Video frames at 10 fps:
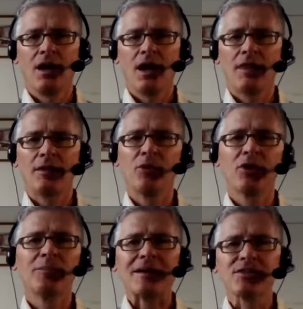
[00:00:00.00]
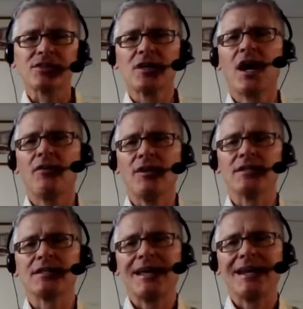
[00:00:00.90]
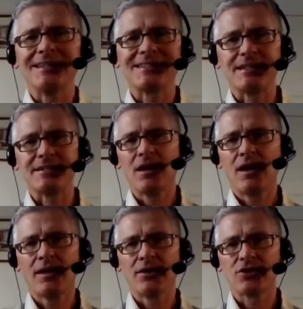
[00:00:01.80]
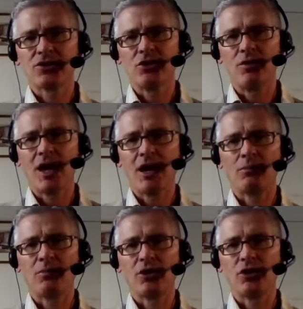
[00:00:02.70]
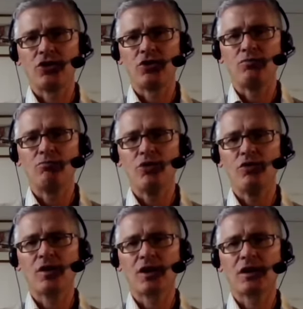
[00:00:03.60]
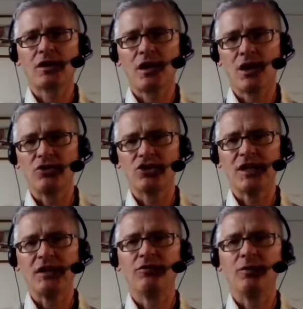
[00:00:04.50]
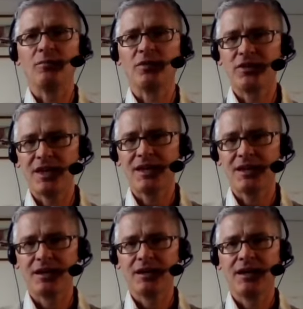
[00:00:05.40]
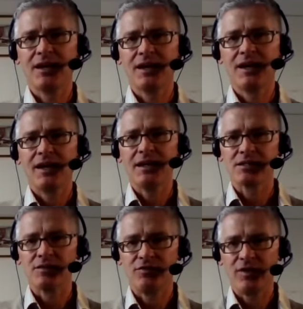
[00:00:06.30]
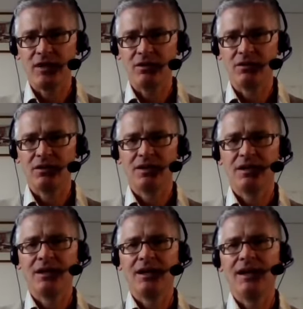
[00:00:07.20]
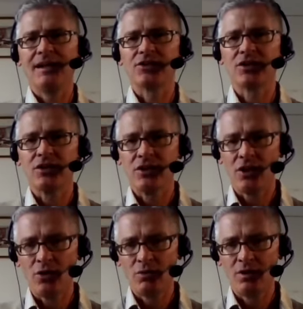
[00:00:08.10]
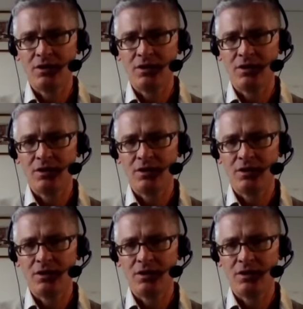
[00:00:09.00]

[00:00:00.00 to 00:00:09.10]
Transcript: And the point about SIRE is that it's designed to help you move a coachee from think into feel and into know